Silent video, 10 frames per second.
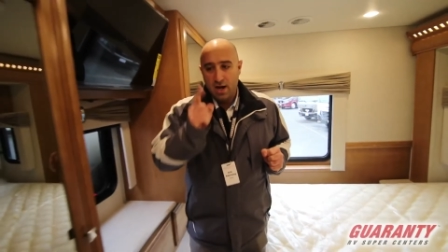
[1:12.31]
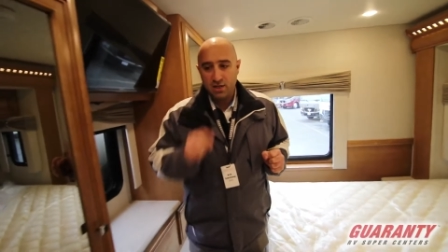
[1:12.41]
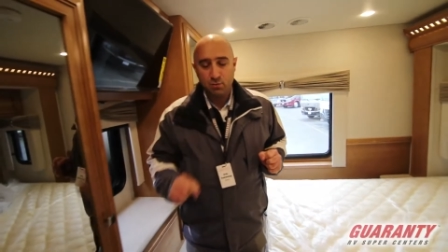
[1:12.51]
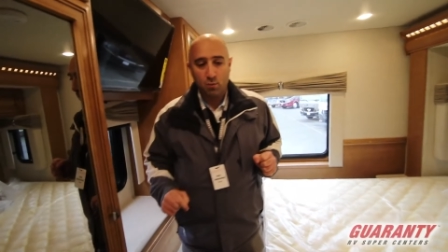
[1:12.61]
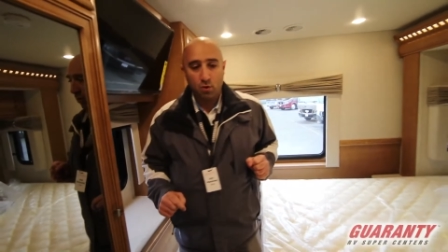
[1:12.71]

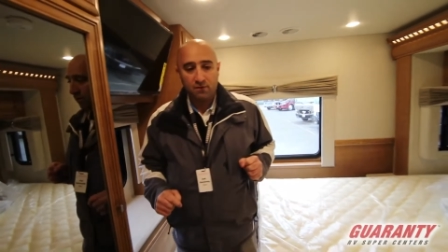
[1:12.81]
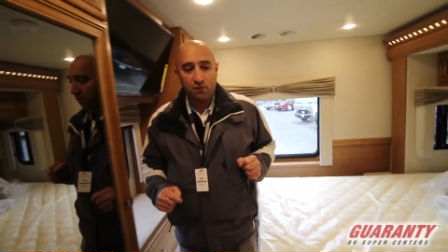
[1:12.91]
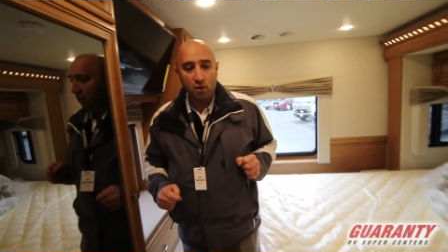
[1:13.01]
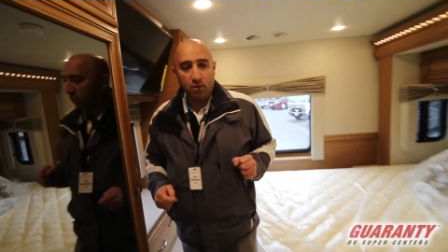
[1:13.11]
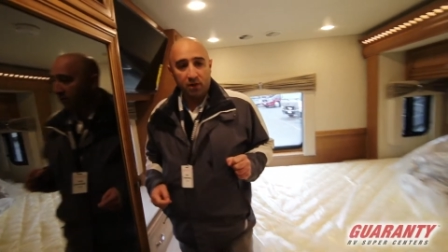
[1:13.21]
As we work
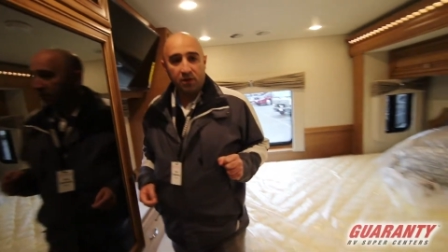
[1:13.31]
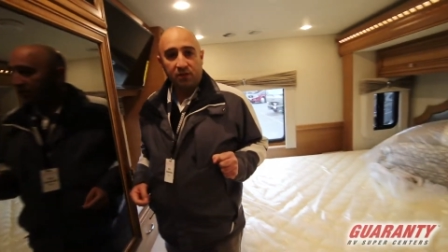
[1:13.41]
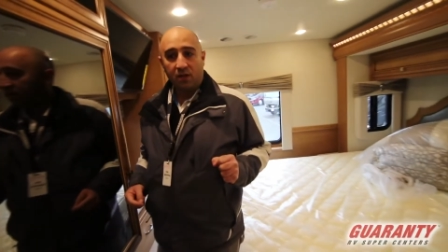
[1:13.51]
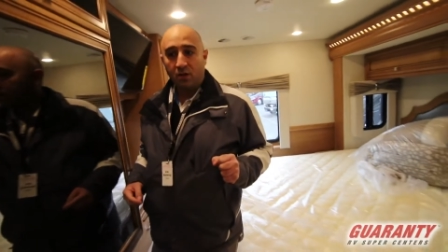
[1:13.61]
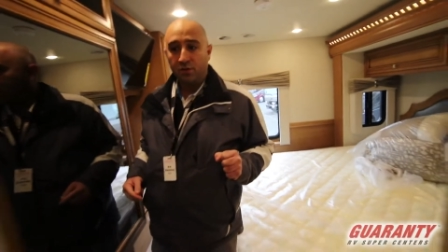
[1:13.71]
forward in
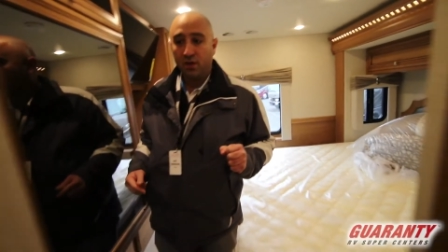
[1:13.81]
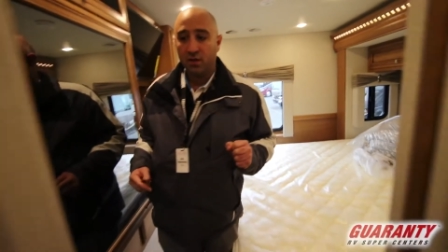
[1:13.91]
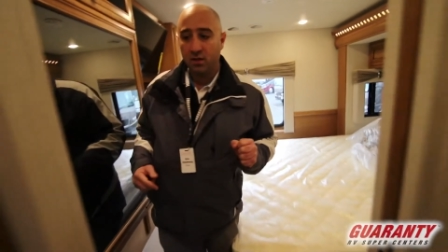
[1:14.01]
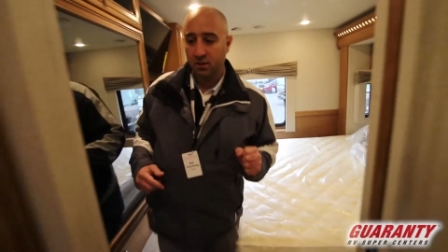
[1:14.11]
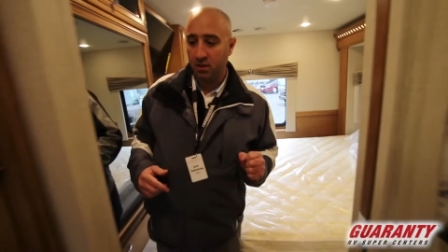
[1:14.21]
this coach,
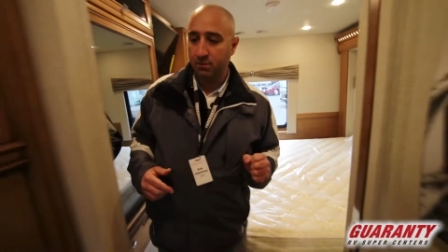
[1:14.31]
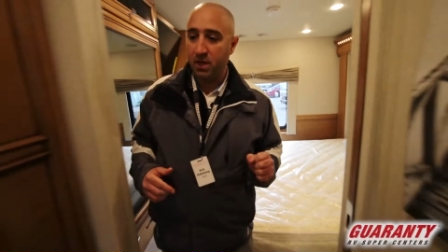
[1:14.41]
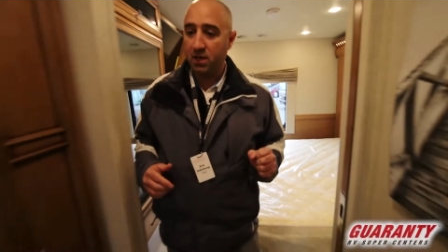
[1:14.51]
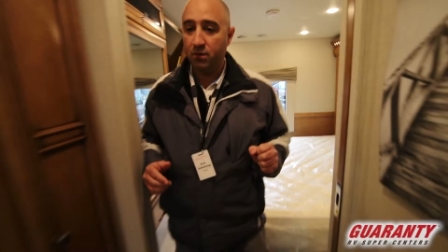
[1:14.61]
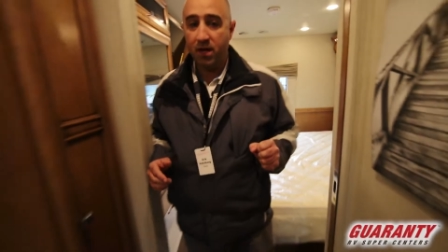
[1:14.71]
a little
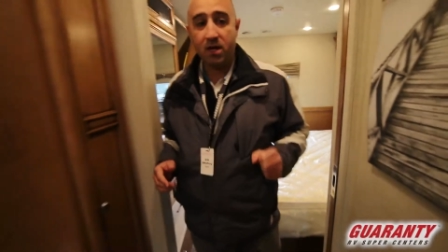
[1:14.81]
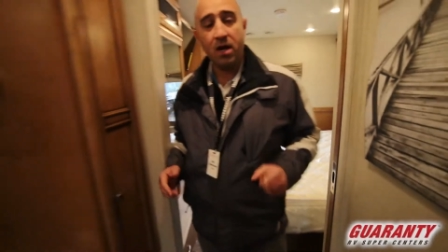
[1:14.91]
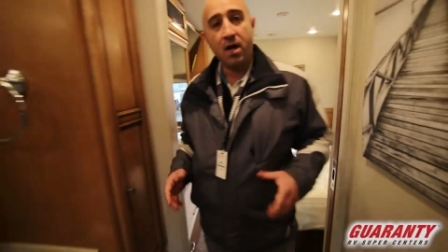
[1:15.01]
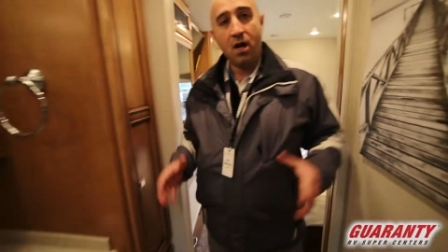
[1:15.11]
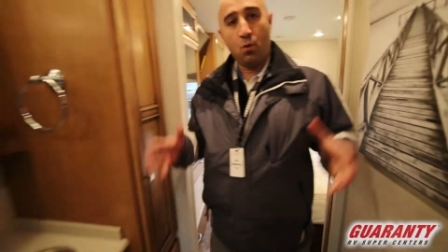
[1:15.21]
bit
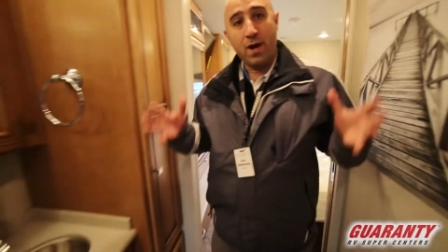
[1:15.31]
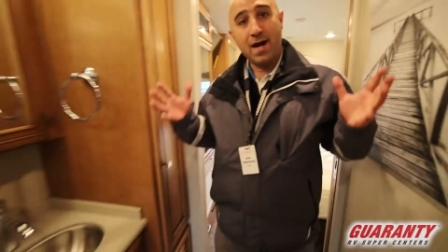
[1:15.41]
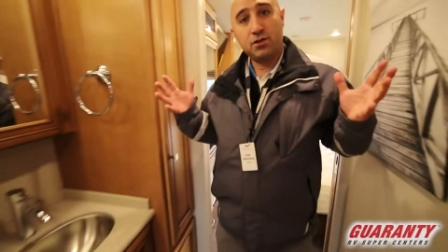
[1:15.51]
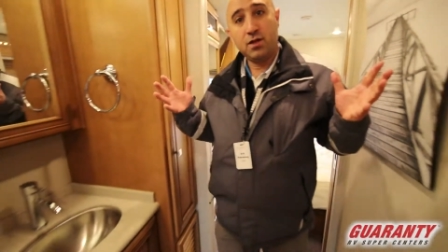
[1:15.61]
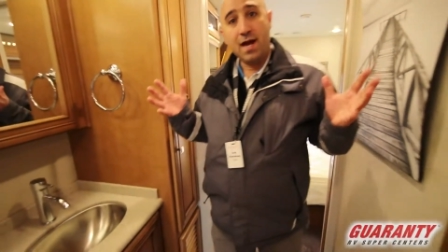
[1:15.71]
unique, we
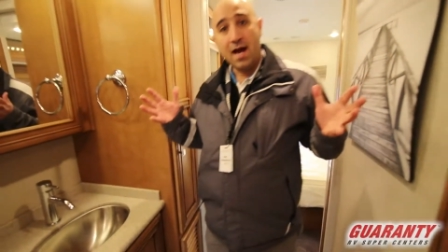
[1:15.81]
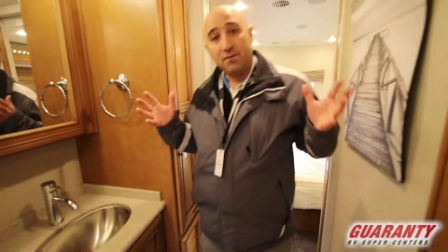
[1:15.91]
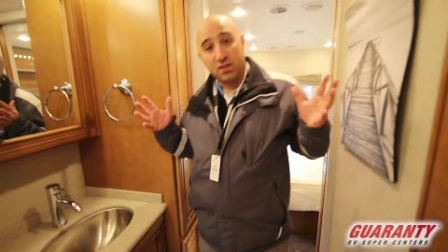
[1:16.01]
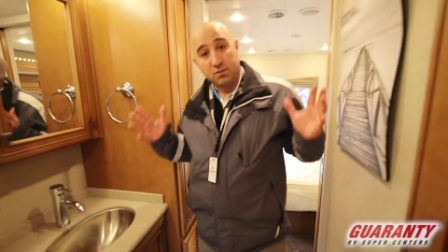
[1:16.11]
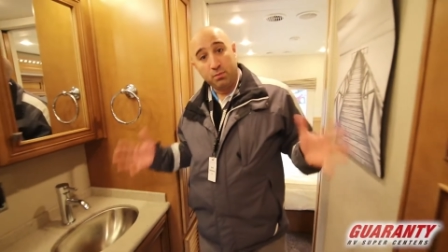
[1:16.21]
actually
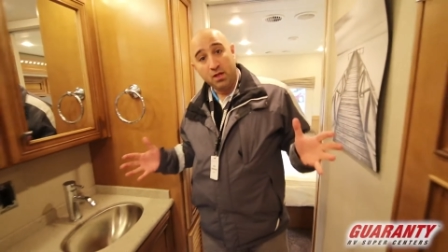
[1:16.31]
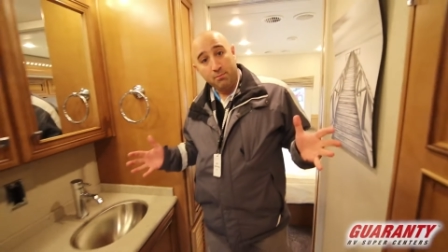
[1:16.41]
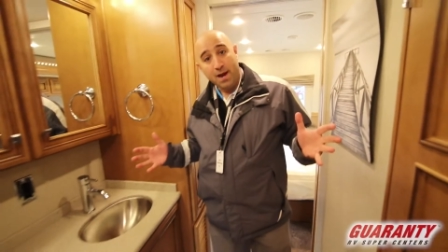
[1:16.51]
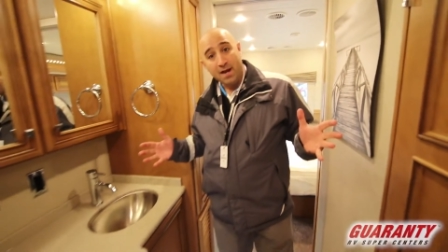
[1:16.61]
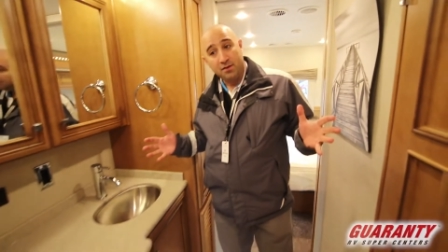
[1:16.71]
have a
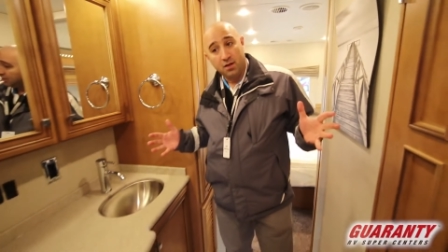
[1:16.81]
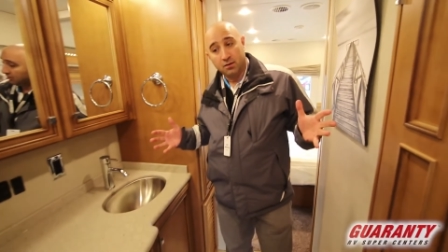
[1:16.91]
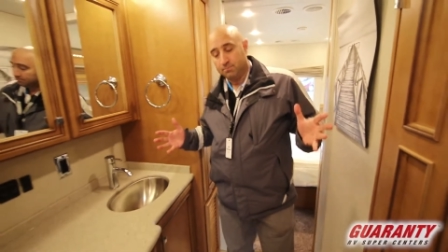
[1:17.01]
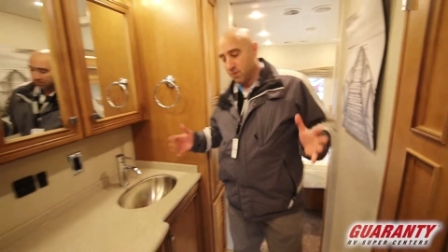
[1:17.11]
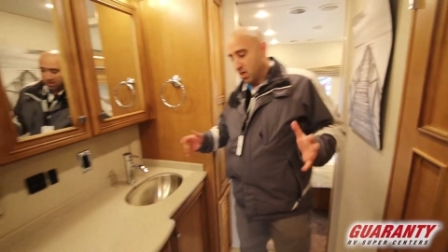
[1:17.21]
split bath here.